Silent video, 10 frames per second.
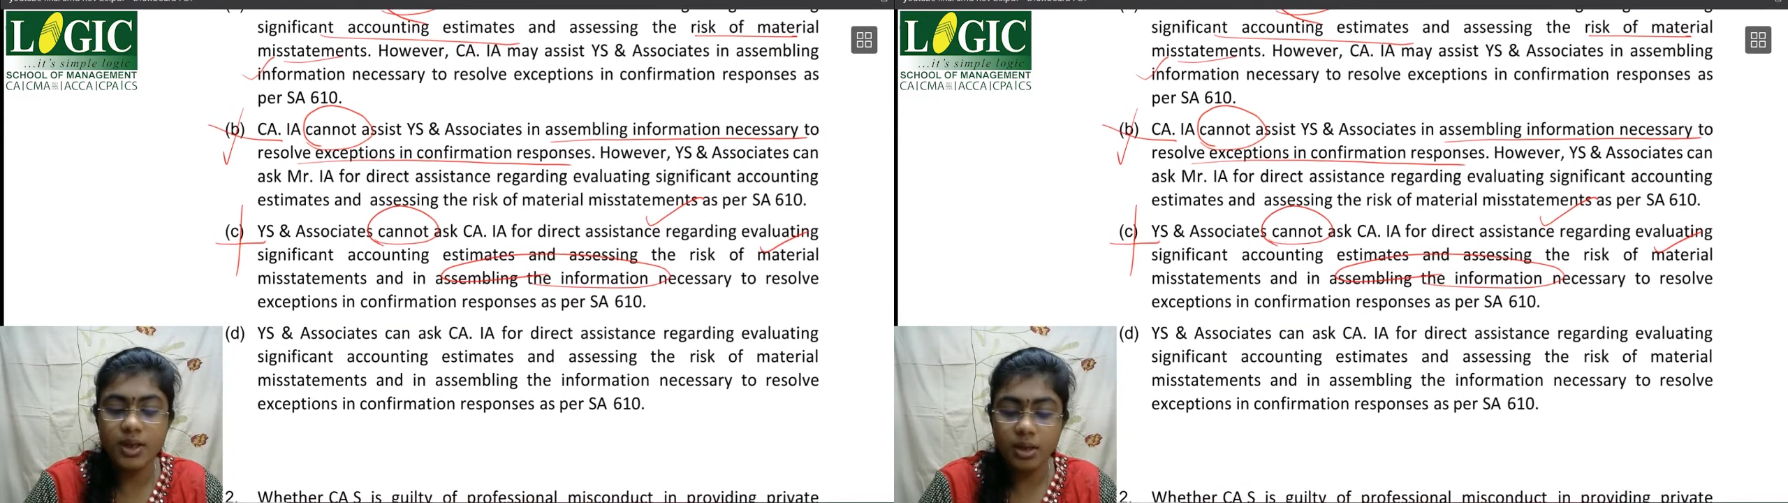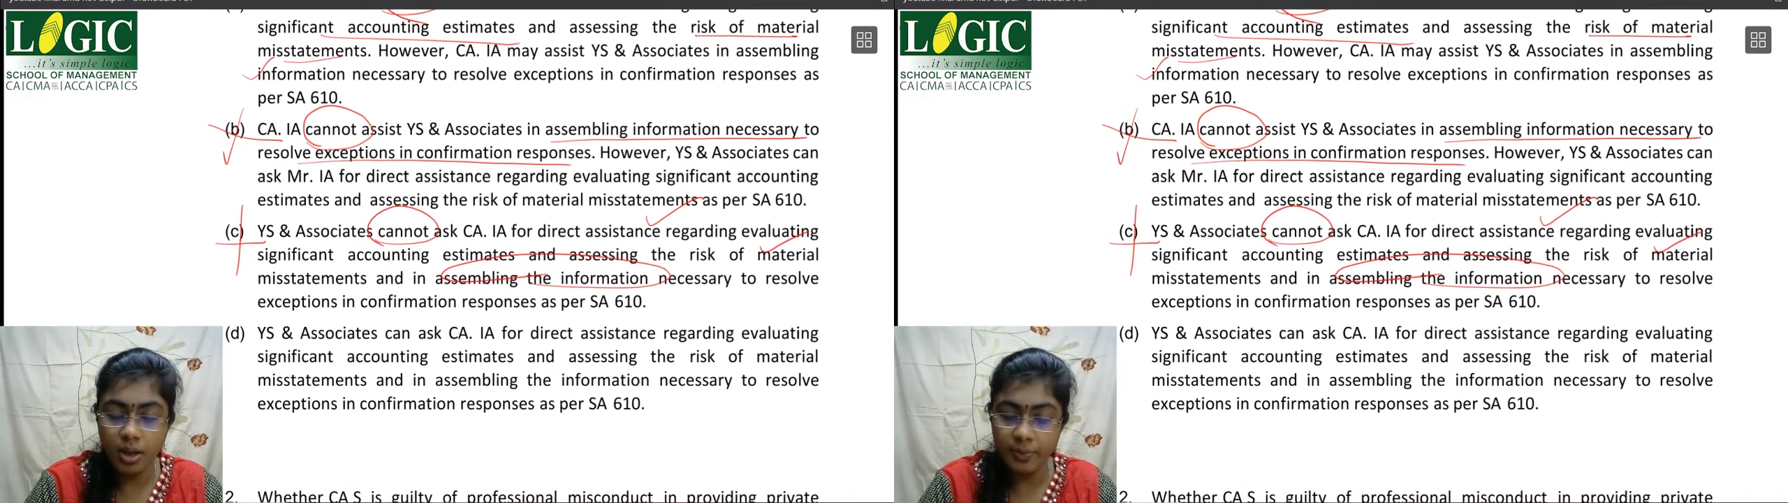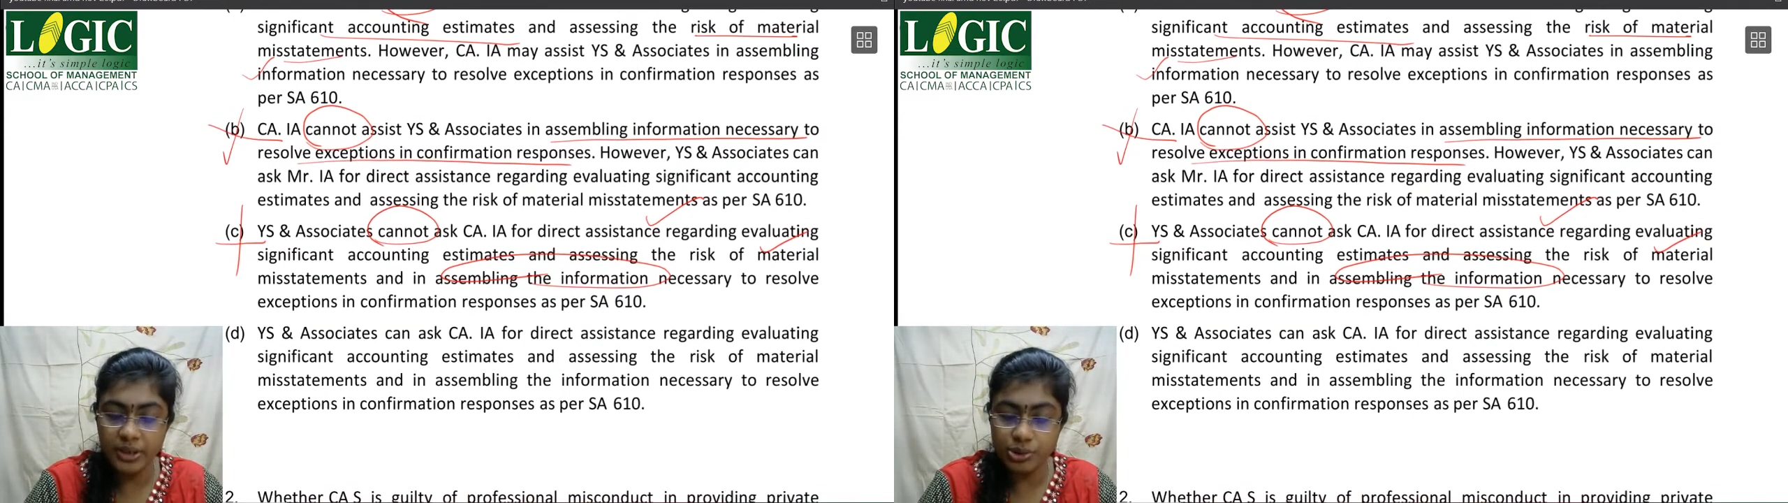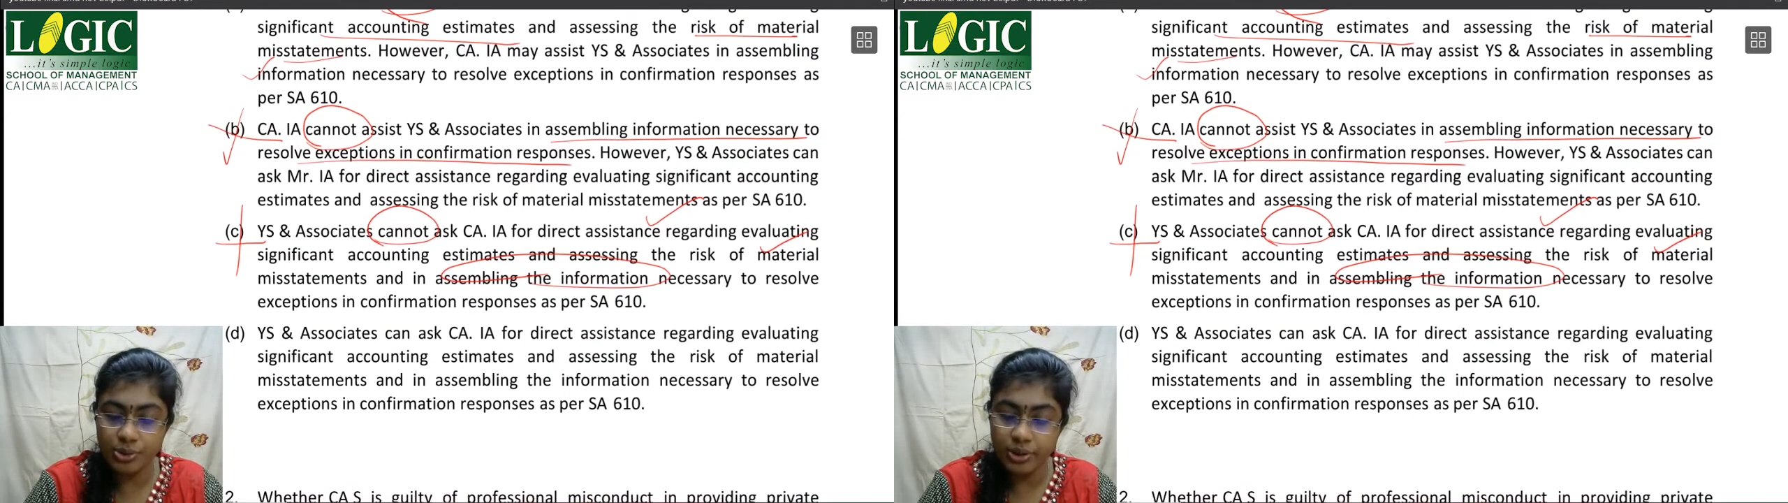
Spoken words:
Coming to